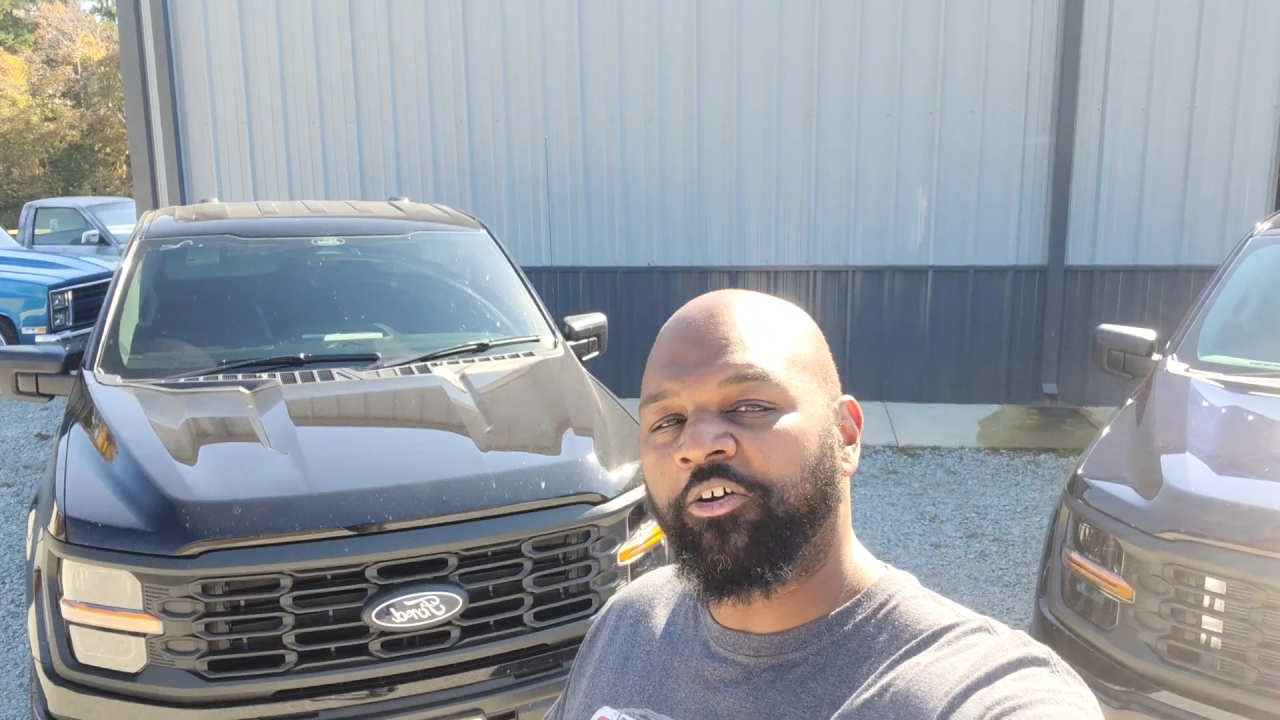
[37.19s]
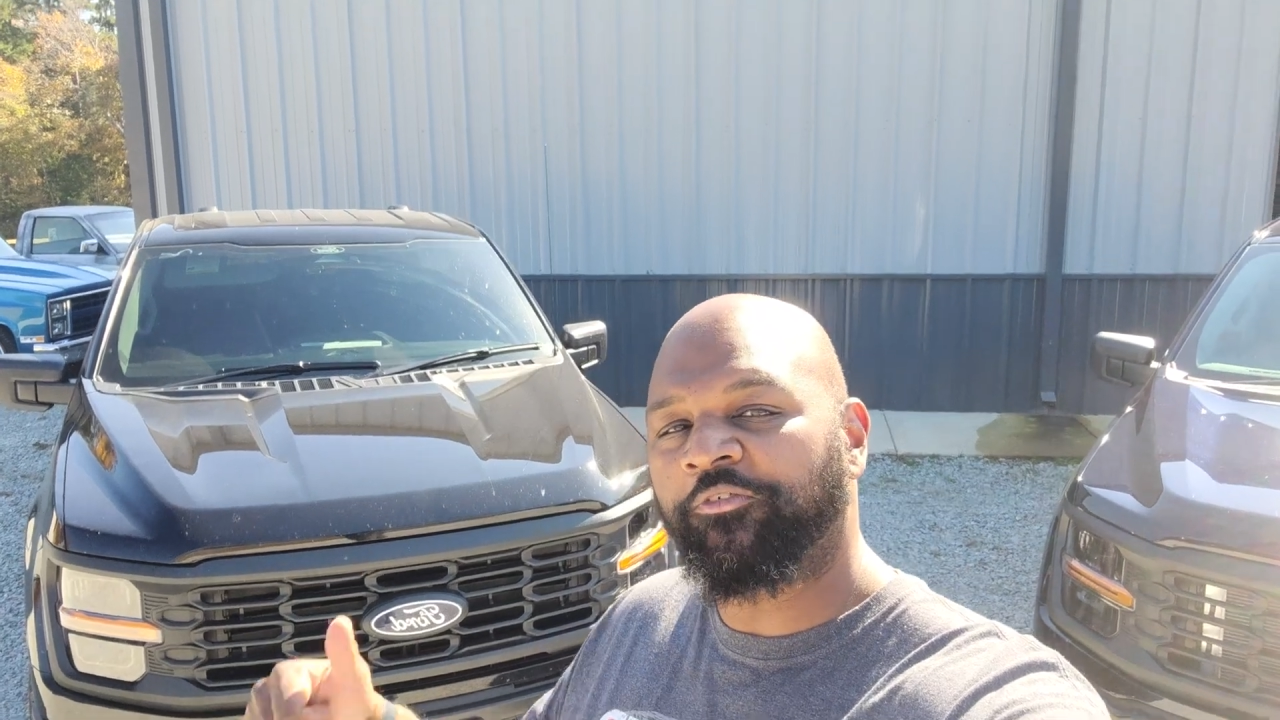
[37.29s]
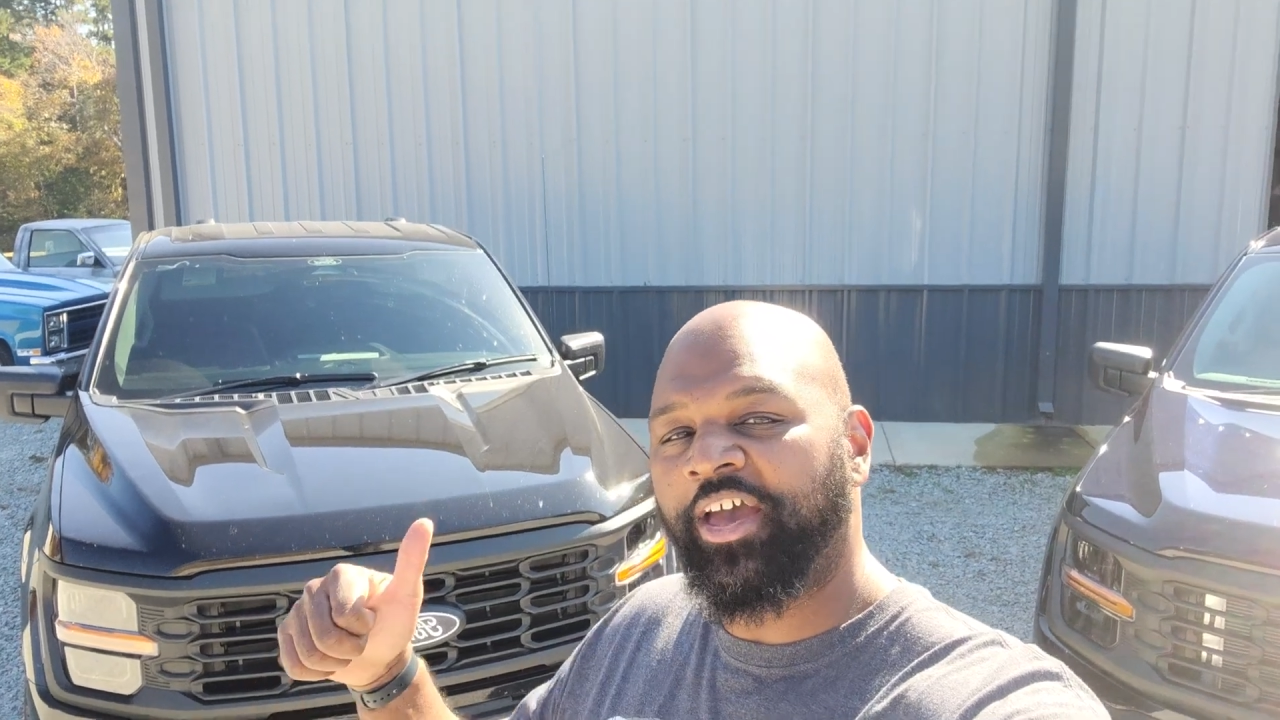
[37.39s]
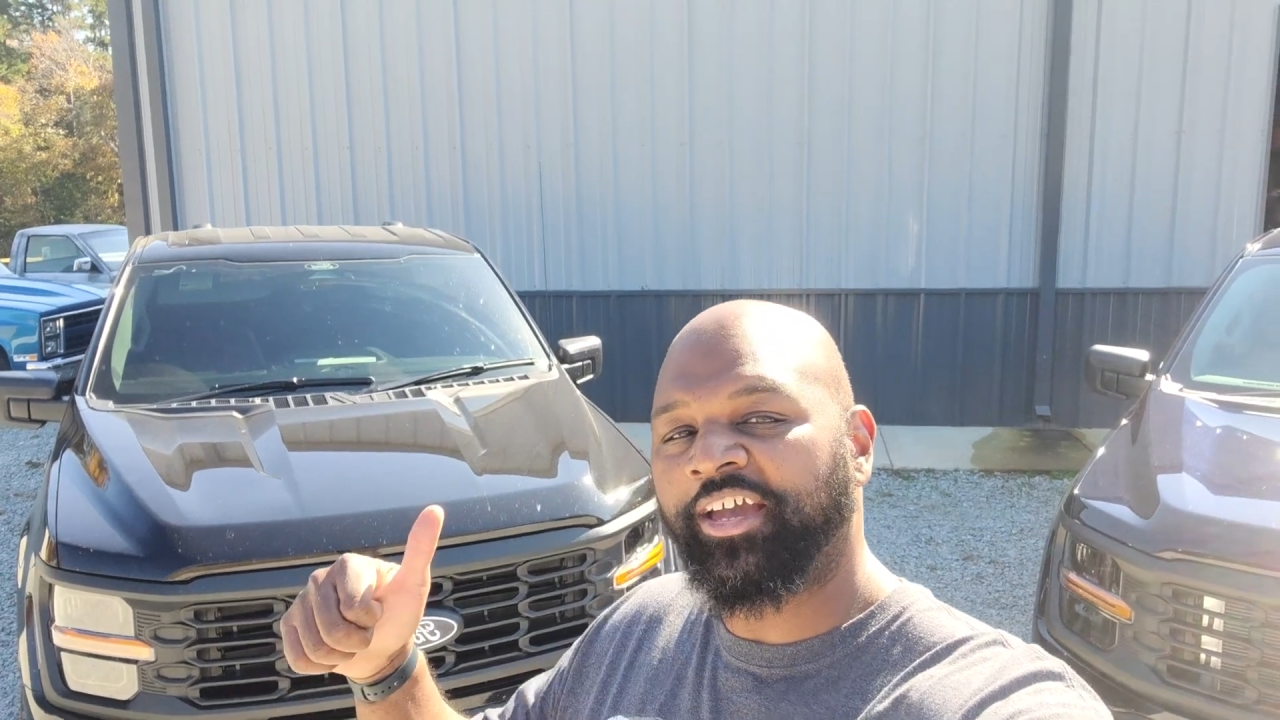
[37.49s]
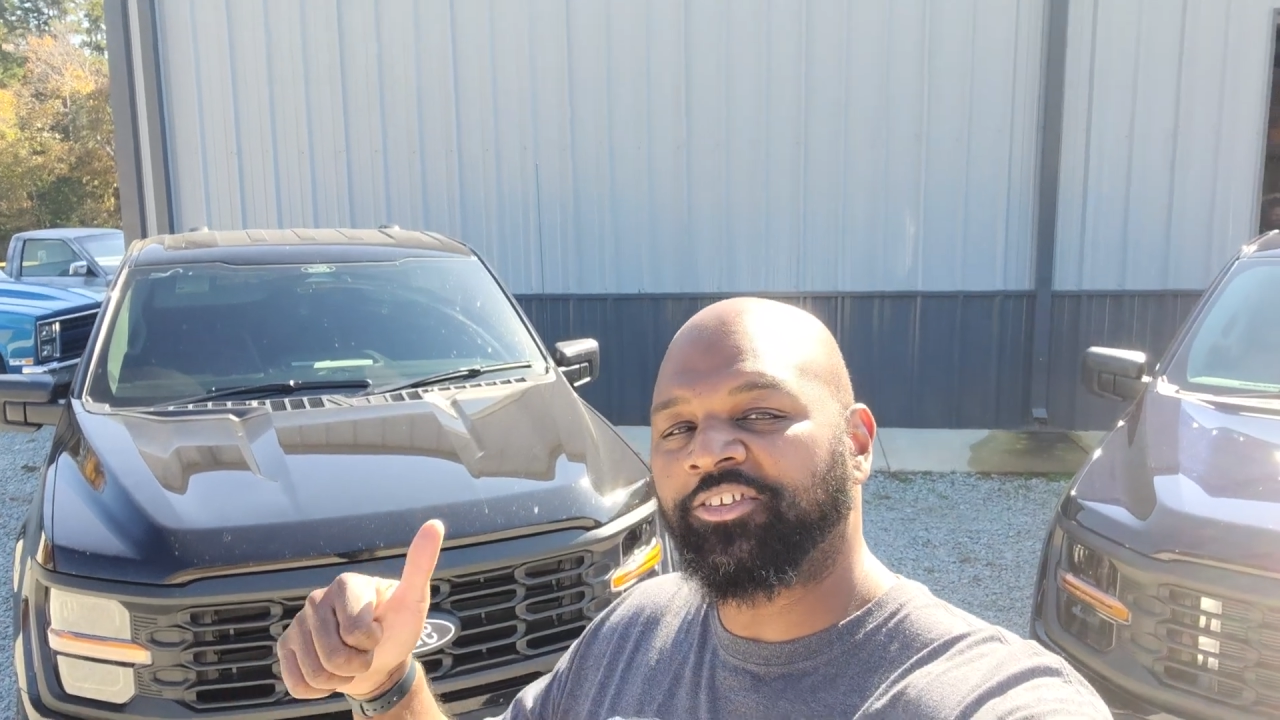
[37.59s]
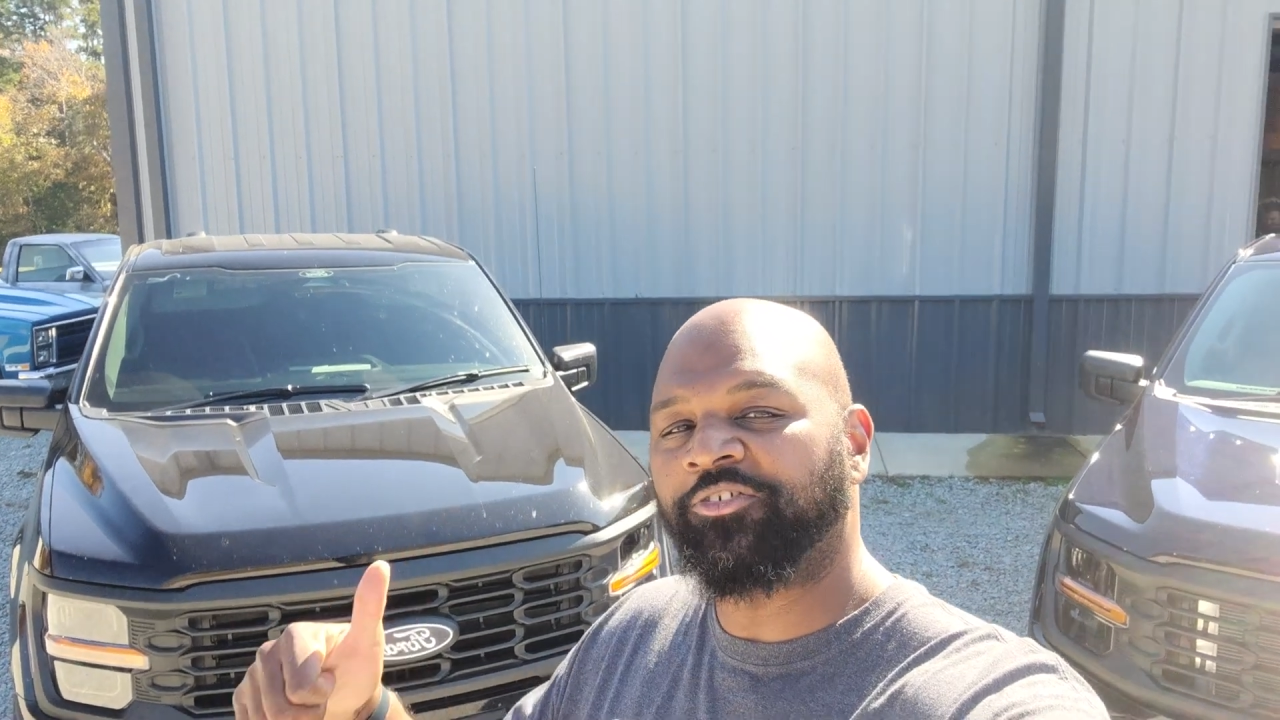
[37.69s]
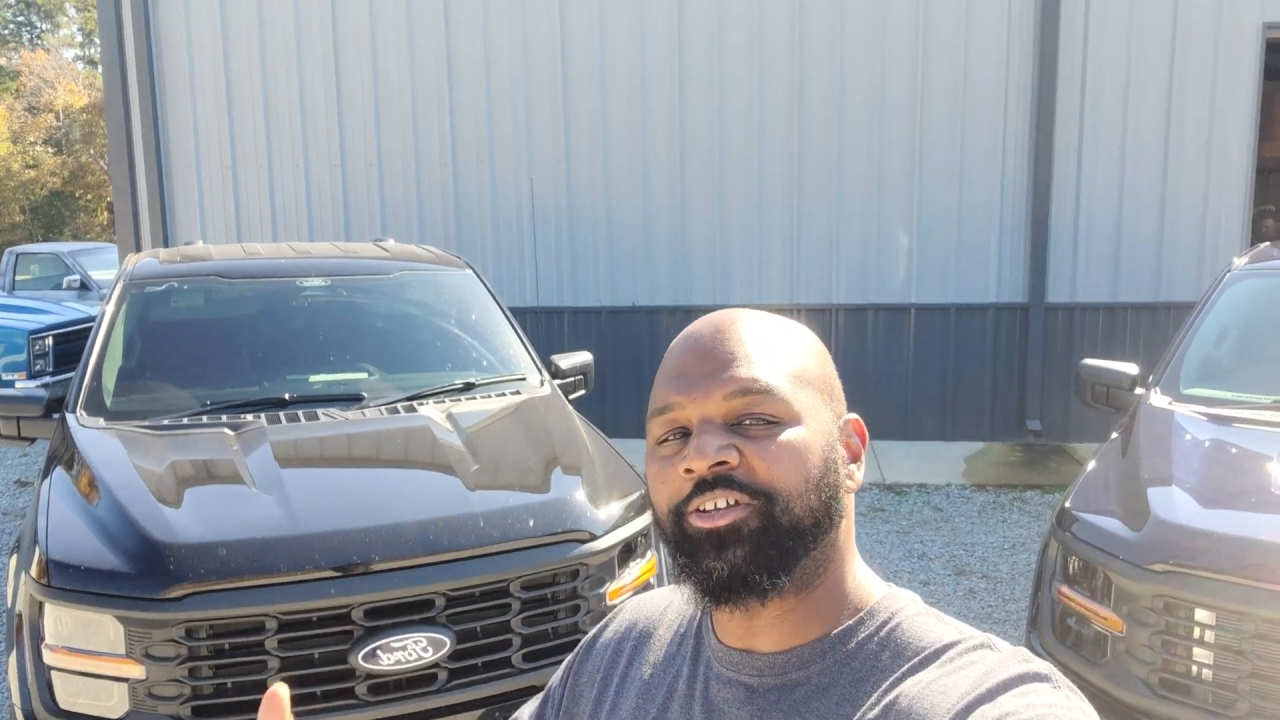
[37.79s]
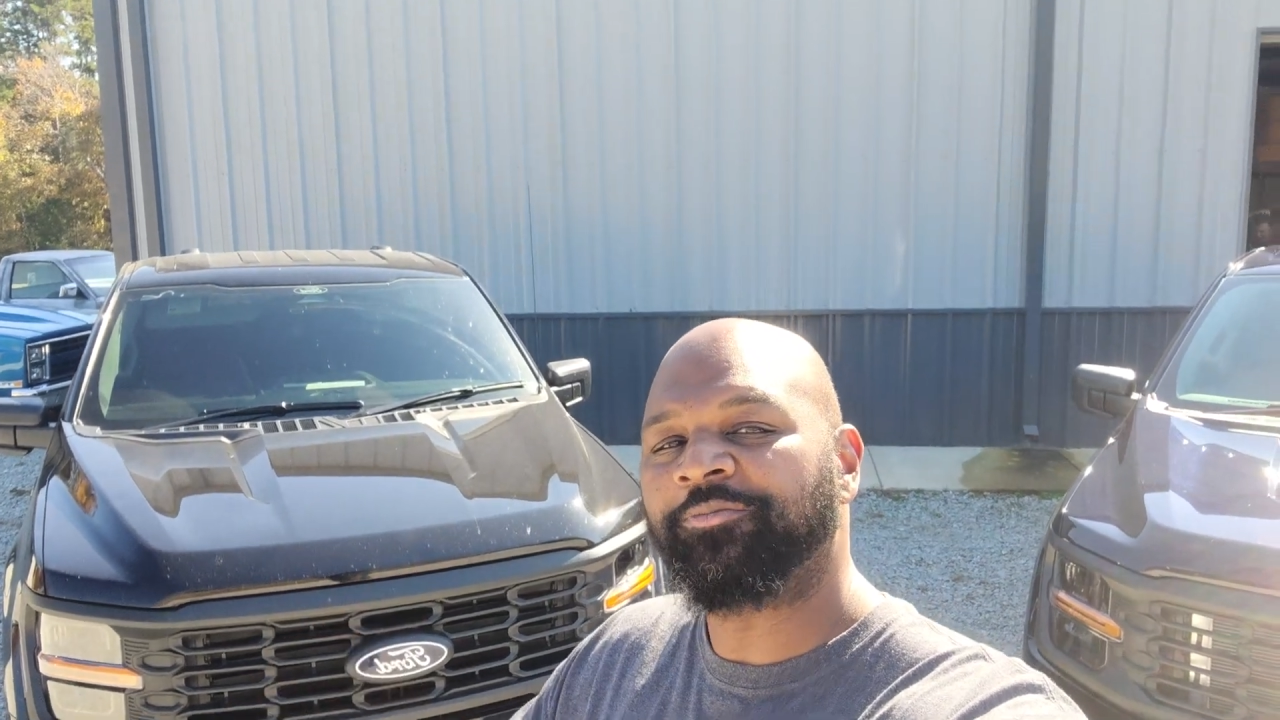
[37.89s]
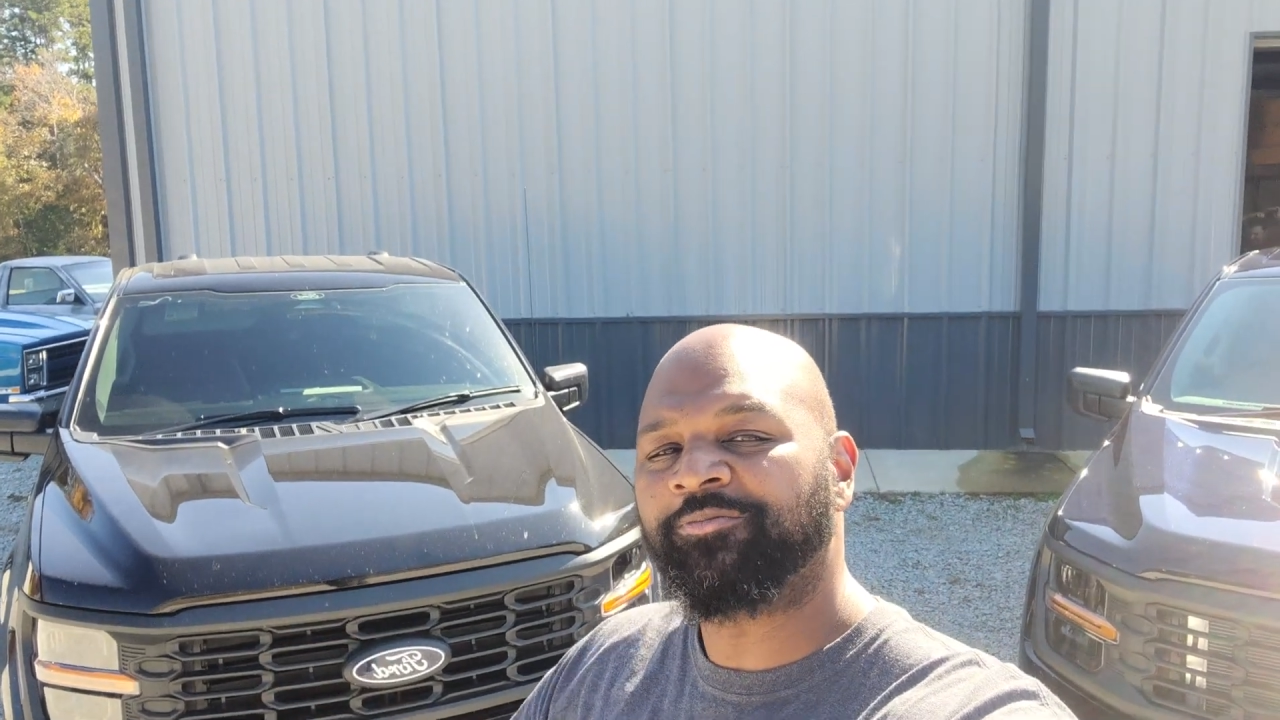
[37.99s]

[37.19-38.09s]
factory,